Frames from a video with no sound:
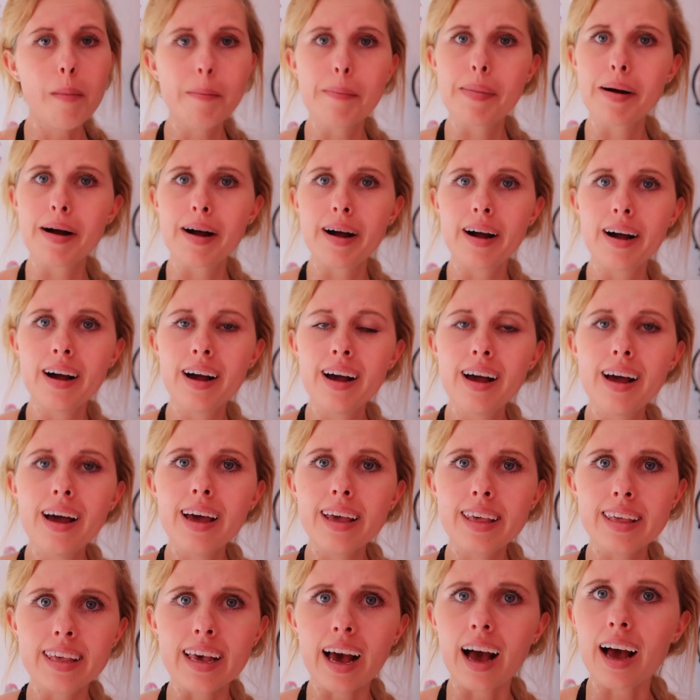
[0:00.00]
But
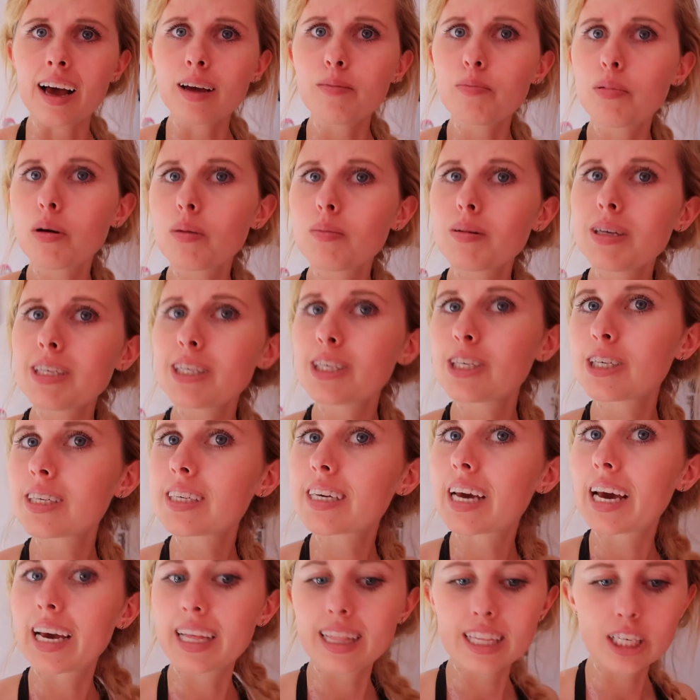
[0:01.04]
yeah, I probably
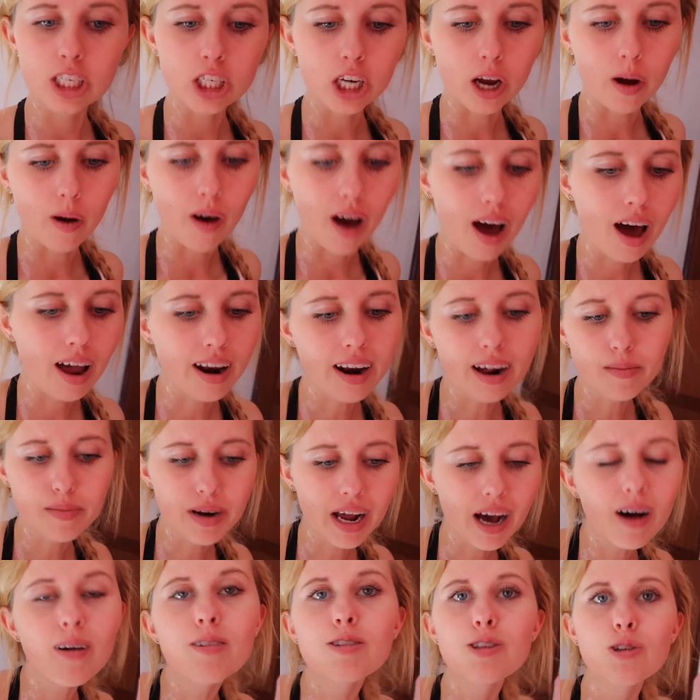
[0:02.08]
should get in the shower and I'm
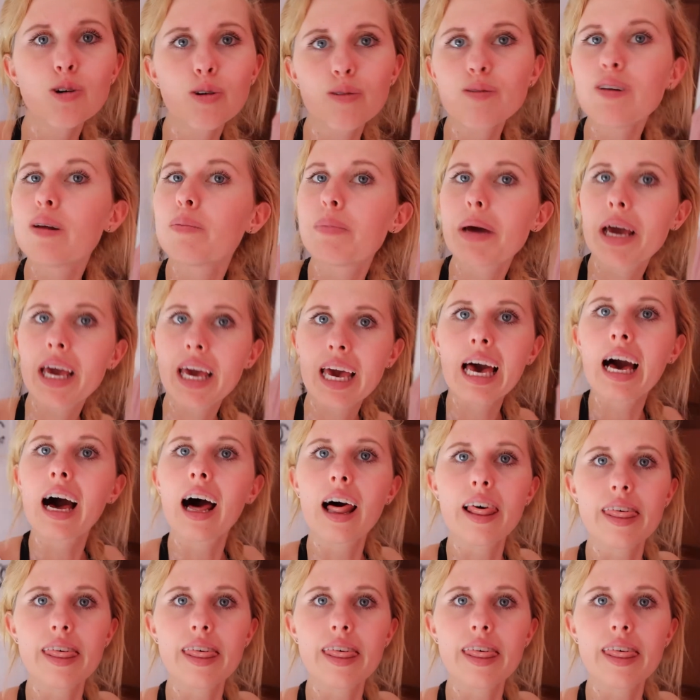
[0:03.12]
now sort of debating,